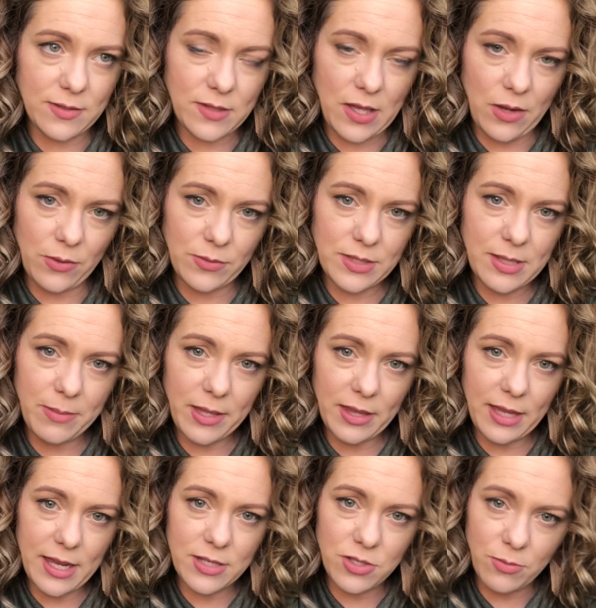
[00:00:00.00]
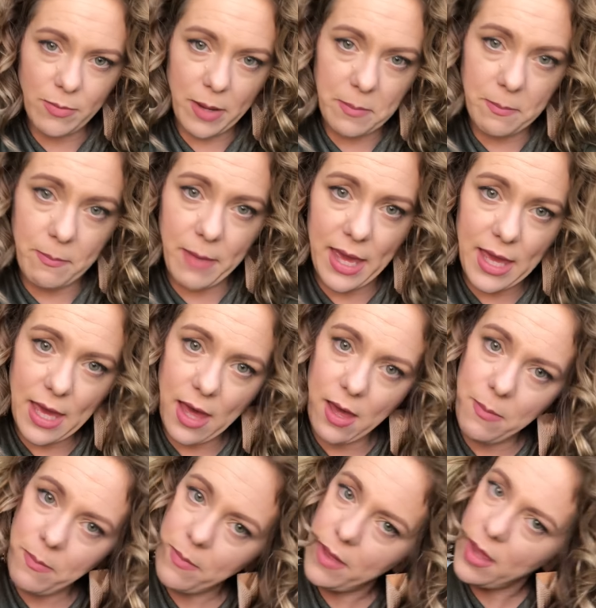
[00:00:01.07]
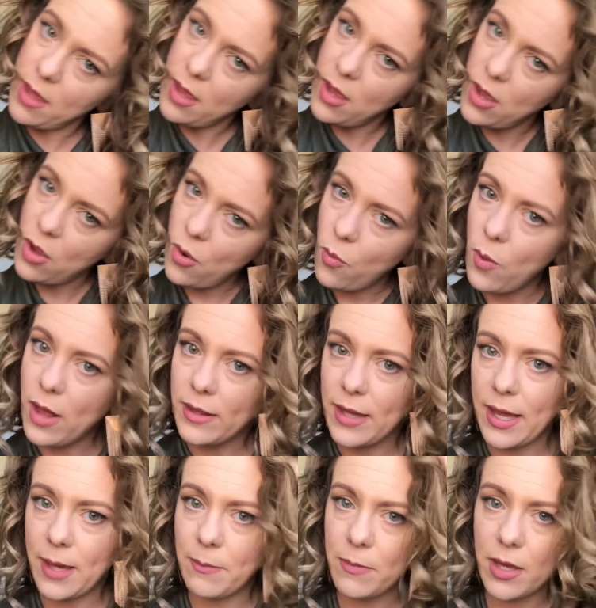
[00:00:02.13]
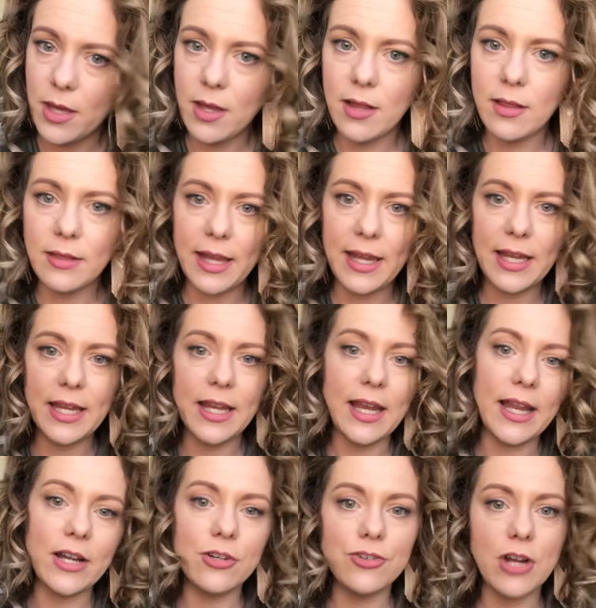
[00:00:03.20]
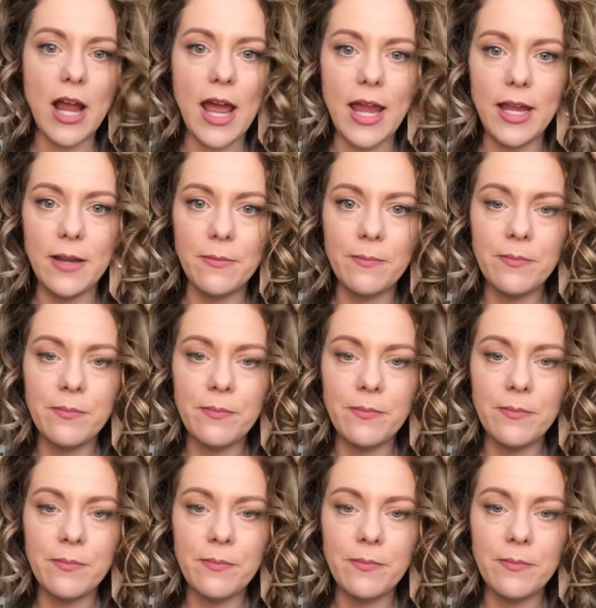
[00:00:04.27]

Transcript: So typically I do my makeup while I'm letting it air dry,